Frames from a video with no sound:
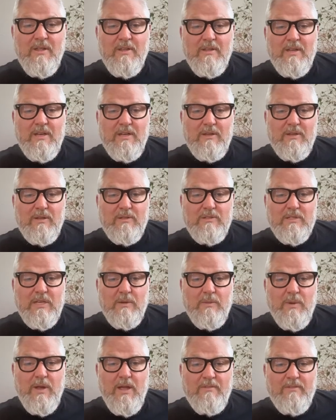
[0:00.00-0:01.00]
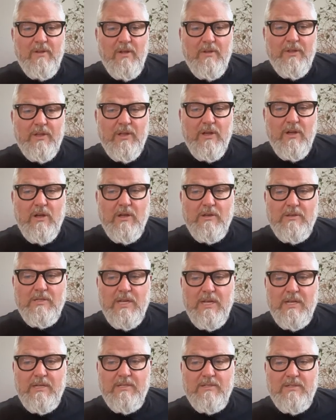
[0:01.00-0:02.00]
that it looks like we have all the
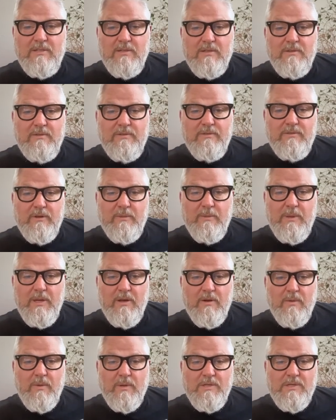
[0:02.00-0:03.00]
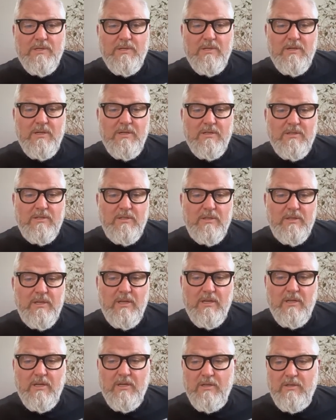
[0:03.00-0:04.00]
context from here, which it's
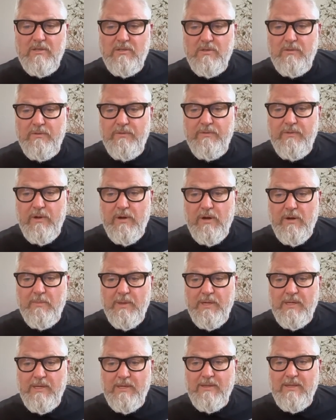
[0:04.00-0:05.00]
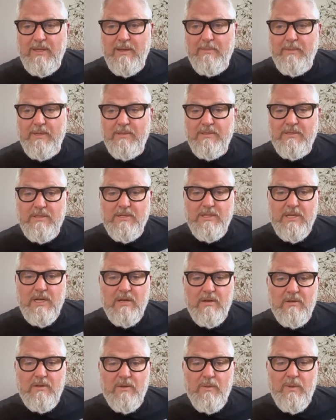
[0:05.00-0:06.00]
looking good so far. I'm going to get that message out
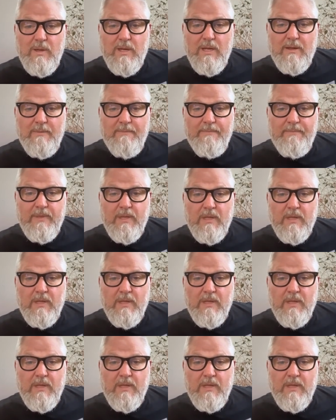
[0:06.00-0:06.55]
of the way.